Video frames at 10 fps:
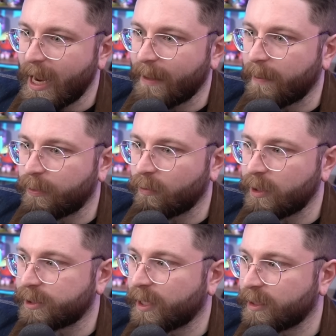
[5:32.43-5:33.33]
And then
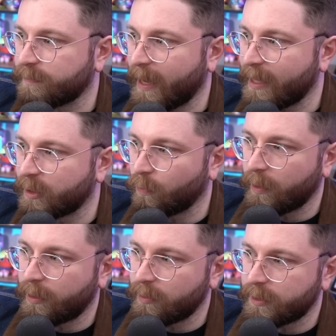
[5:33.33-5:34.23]
30 seconds pass, and
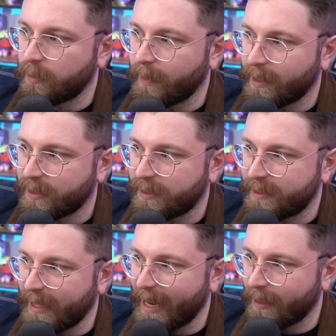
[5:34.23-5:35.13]
one of those two men is
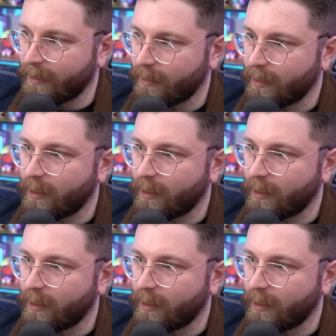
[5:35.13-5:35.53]
dead,